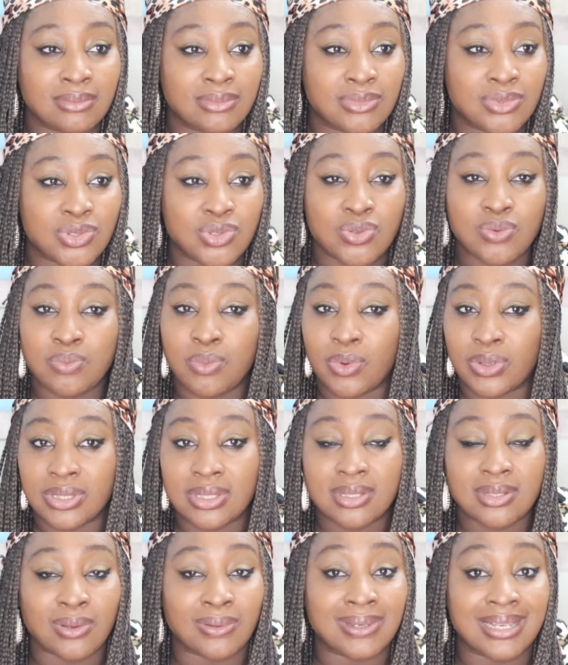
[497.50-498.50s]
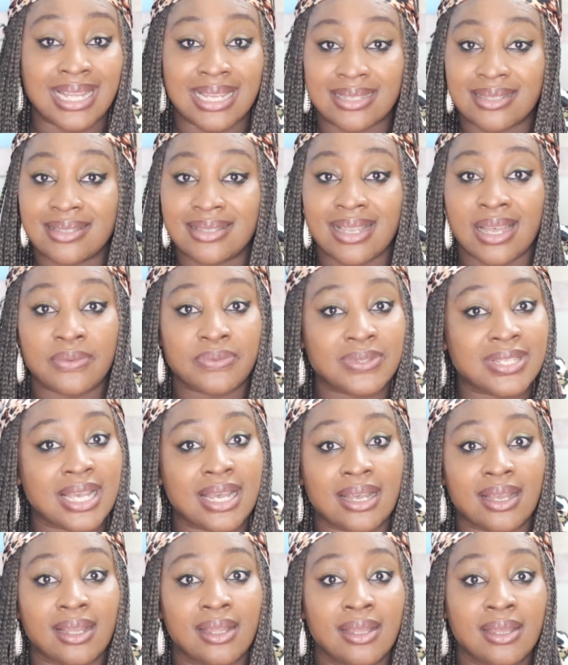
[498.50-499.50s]
2 months or less
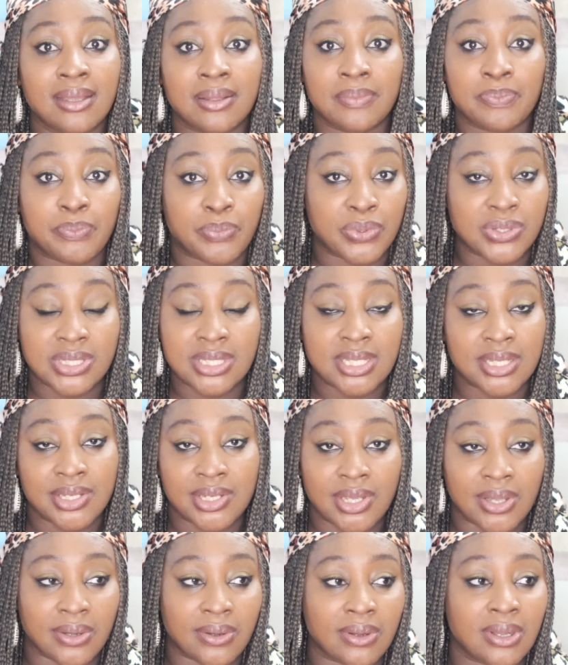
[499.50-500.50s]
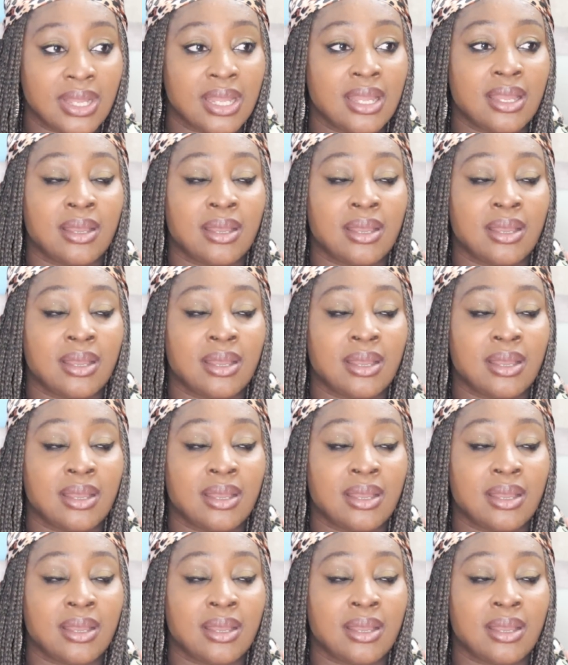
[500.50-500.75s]
after procedure,